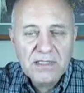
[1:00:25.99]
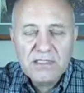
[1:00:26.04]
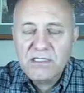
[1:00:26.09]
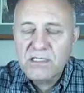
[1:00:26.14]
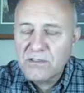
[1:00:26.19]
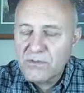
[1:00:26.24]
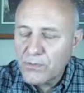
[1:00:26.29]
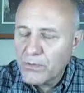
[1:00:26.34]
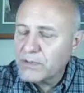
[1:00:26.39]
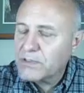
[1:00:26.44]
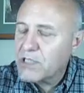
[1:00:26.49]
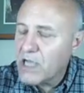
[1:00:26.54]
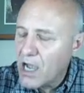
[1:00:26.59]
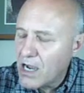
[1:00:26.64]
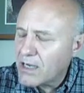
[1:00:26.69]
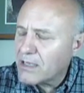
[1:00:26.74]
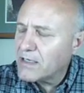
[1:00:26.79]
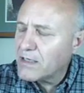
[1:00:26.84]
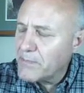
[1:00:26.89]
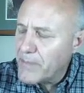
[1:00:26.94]
This is what we're
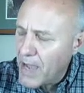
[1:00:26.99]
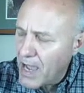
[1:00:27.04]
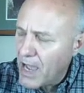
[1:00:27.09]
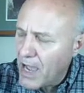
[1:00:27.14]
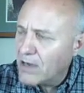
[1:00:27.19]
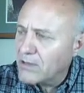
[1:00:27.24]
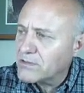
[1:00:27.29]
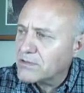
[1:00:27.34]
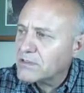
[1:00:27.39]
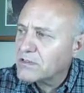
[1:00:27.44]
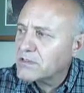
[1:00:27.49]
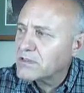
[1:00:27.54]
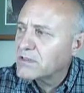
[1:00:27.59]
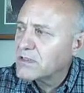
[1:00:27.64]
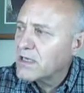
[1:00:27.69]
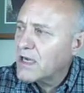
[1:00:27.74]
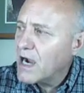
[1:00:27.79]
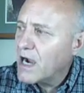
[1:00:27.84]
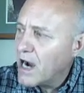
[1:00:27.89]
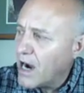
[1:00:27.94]
talking about.
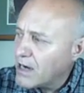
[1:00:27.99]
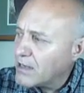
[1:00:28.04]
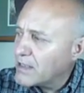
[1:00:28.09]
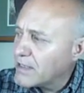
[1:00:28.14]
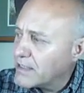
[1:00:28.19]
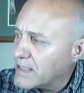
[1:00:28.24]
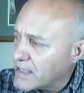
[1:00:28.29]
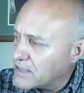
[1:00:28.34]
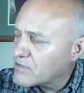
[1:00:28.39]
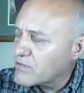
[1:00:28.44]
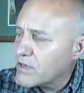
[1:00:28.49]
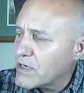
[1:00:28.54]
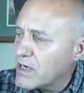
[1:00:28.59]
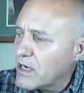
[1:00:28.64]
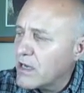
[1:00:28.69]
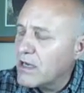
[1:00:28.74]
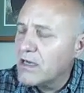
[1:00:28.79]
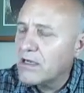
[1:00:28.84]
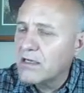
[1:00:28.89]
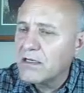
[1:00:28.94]
Harlot
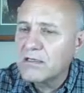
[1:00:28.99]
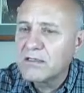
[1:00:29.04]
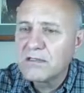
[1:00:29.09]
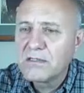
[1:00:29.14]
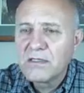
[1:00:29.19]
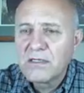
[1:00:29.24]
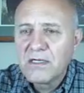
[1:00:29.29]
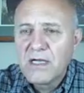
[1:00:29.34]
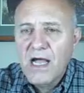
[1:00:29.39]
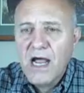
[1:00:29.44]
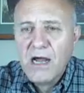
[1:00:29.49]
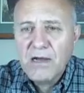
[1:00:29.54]
Israel